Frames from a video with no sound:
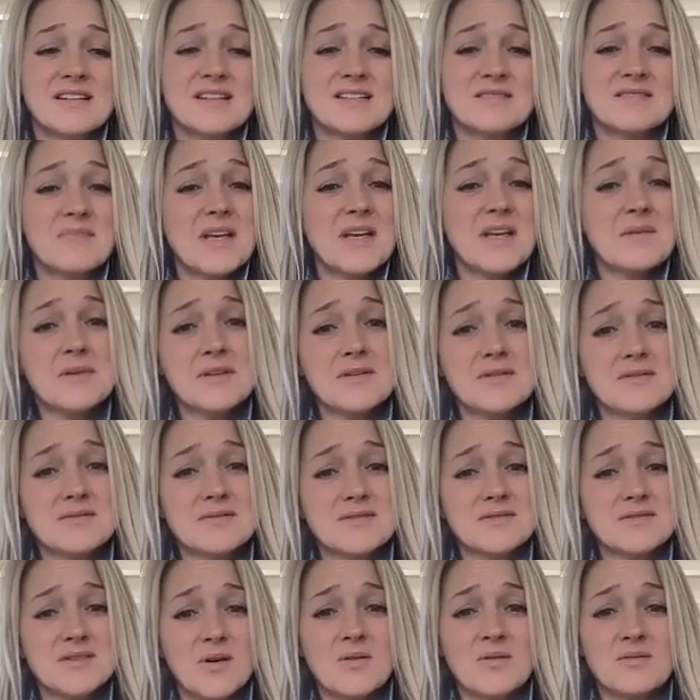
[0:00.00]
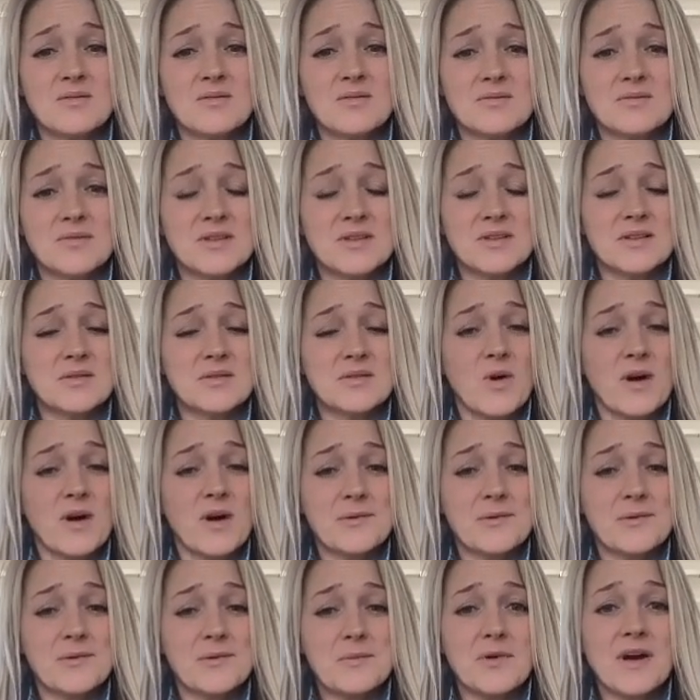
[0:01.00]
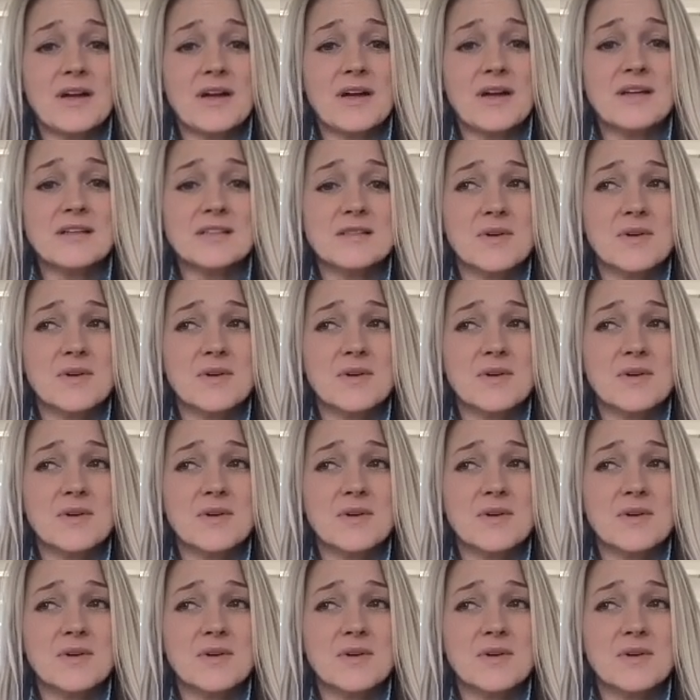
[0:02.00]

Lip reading: maybe you don't really want to embrace,